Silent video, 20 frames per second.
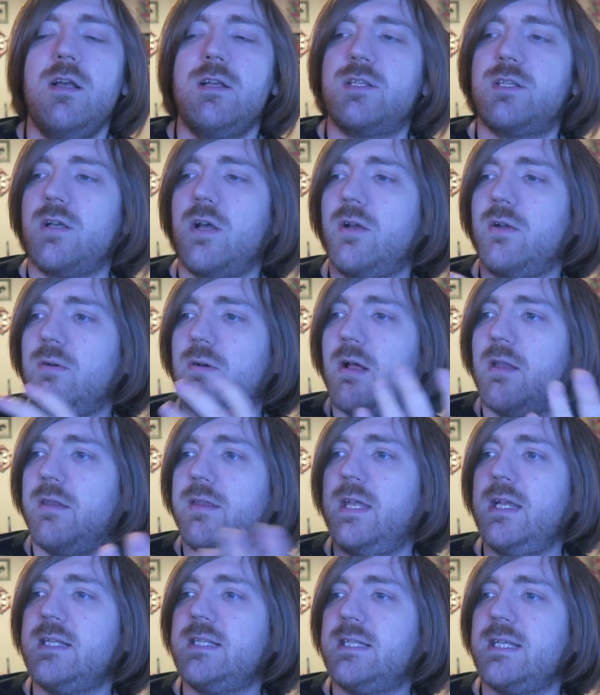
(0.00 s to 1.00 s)
So
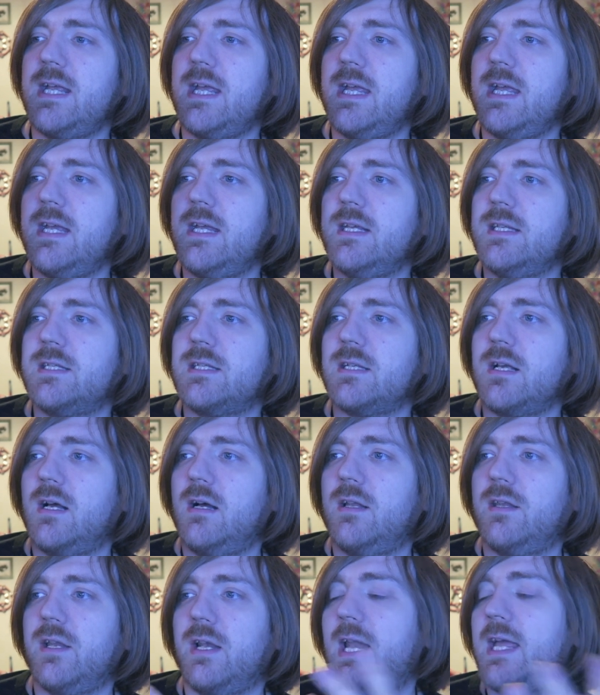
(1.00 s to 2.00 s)
this is
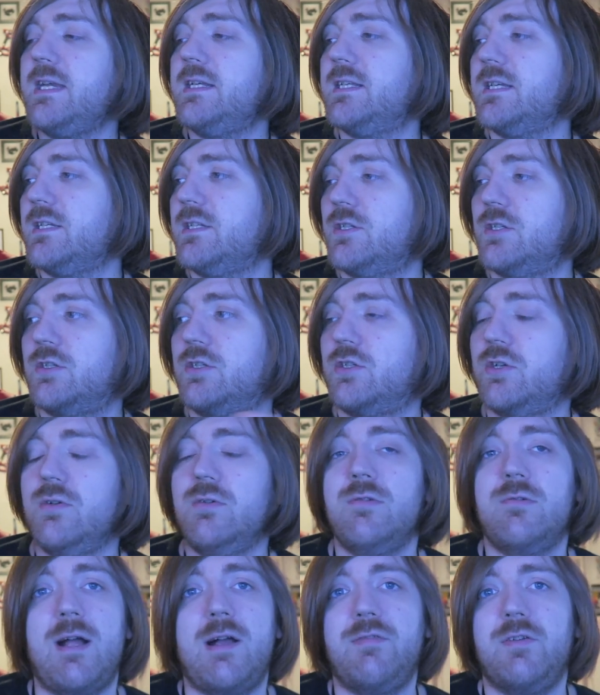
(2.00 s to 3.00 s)
uh, the latest
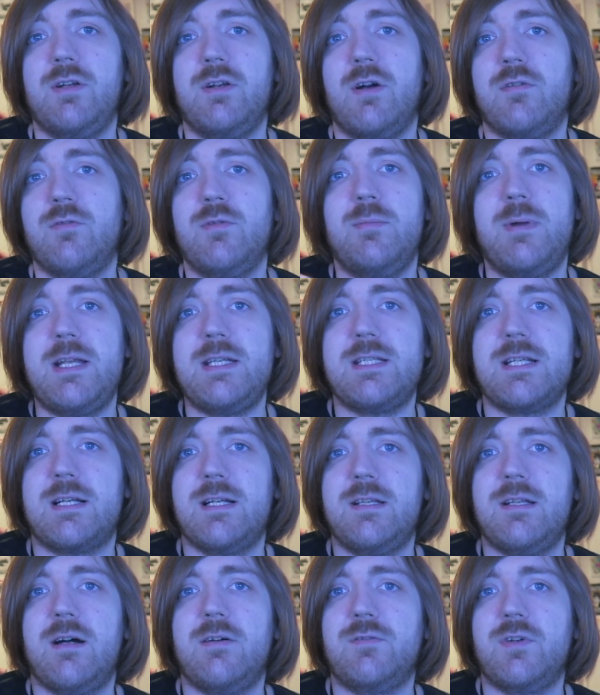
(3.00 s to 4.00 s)
Dune graphic novel
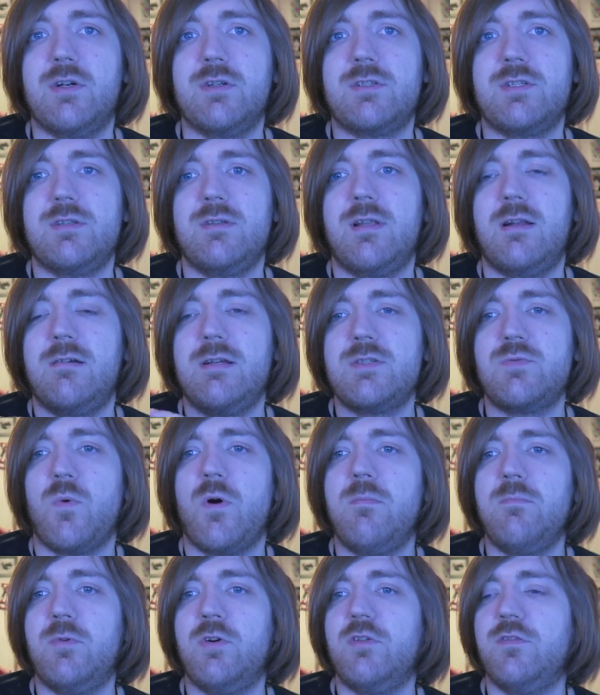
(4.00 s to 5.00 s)
basically that I've got to. There is
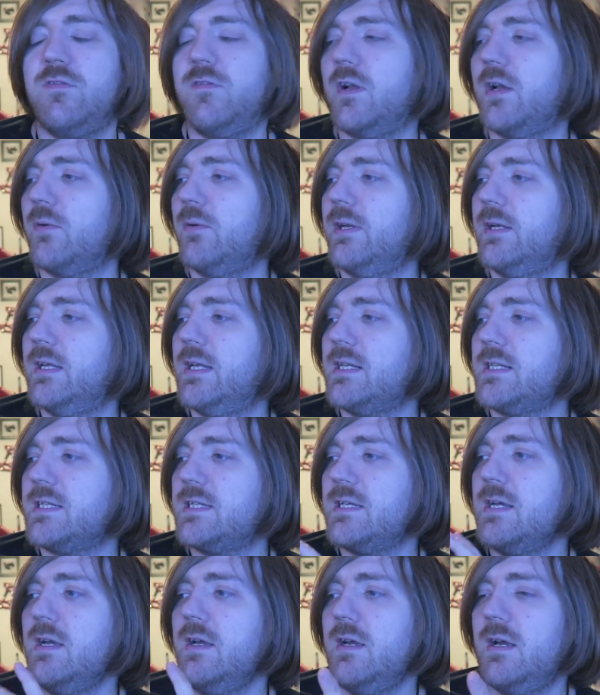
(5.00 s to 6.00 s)
one more following
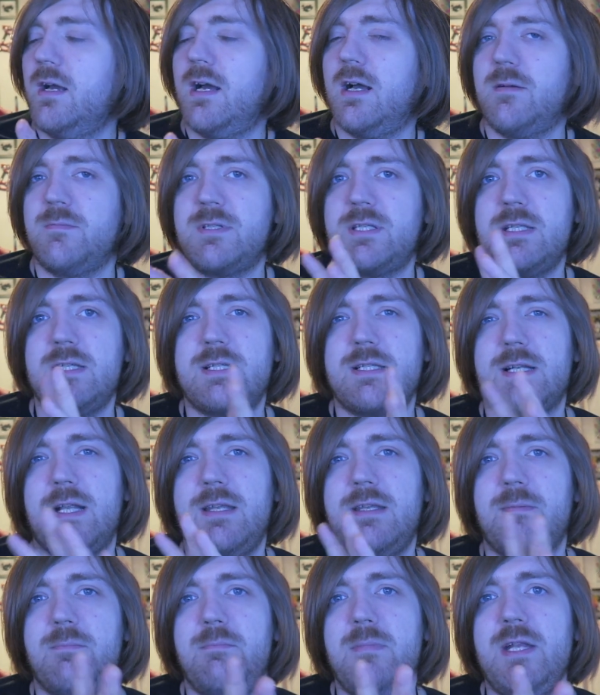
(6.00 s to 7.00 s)
this. Um, so this is
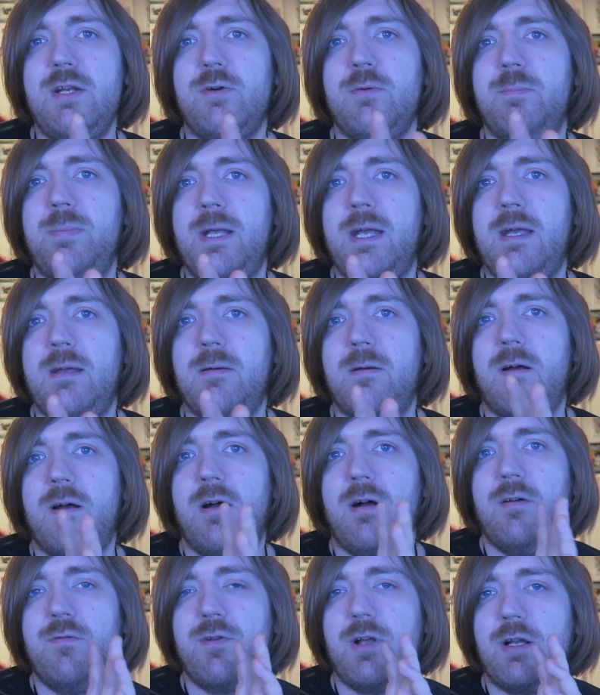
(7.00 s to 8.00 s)
like the middle bit
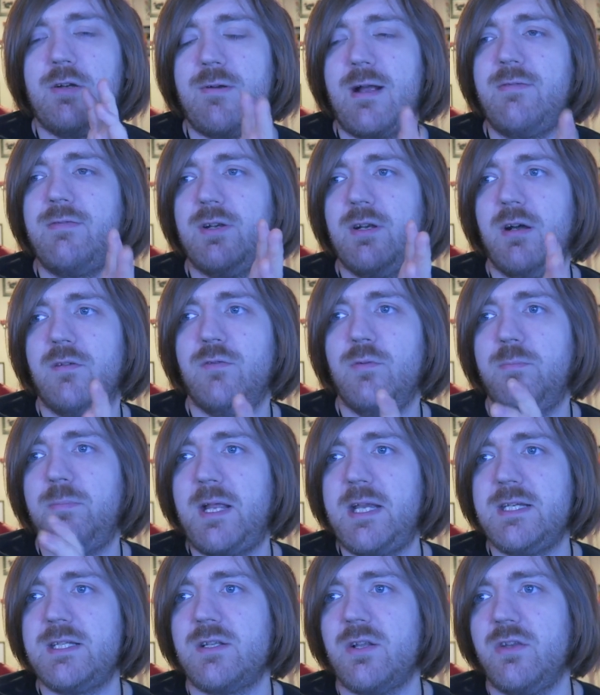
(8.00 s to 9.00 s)
of a graphic novel
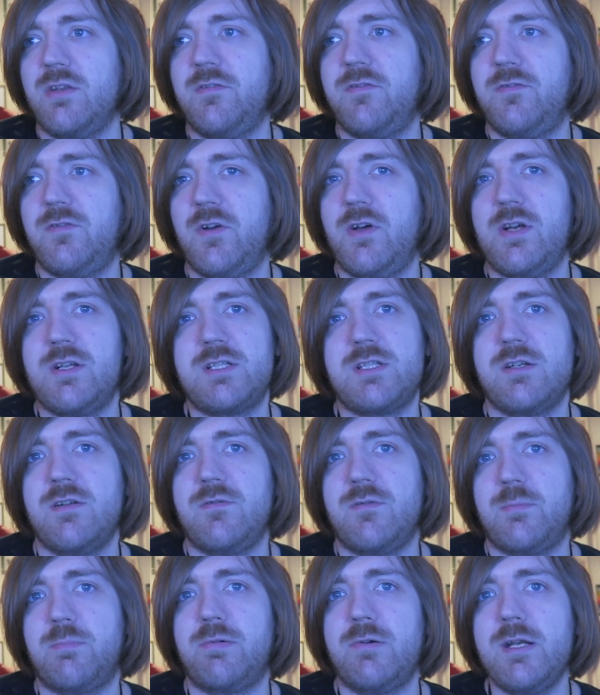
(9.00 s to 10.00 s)
based on the first
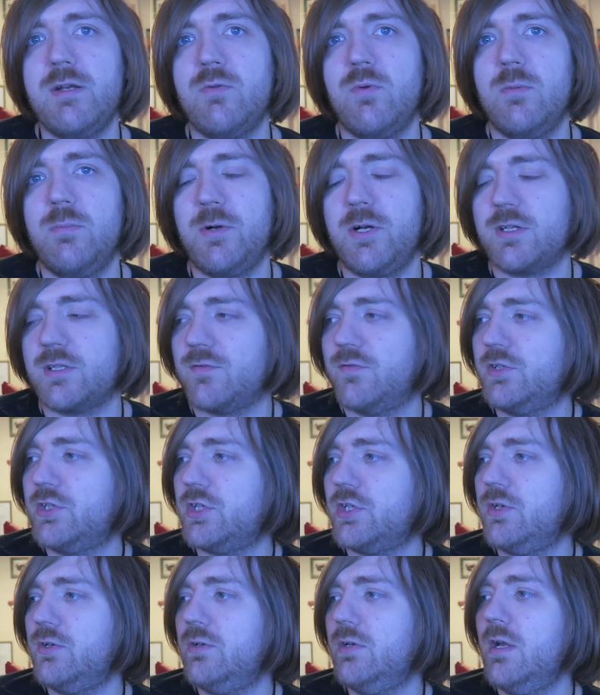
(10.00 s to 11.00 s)
of the prequel books for
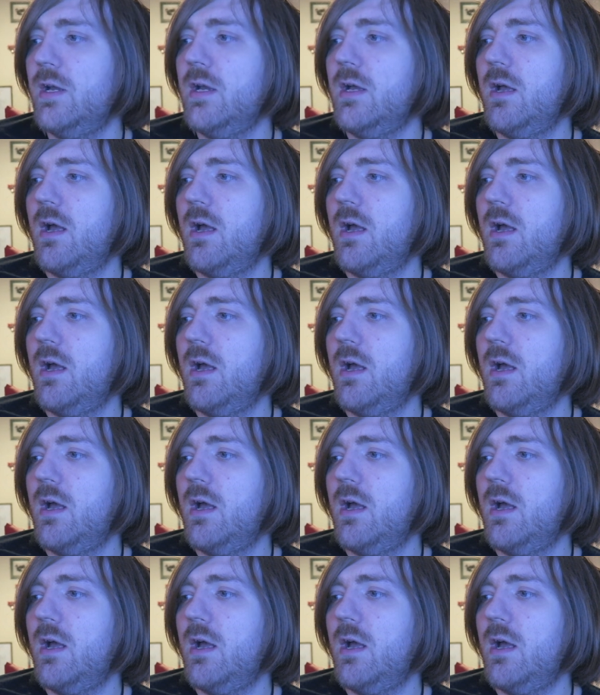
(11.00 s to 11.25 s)
Dune.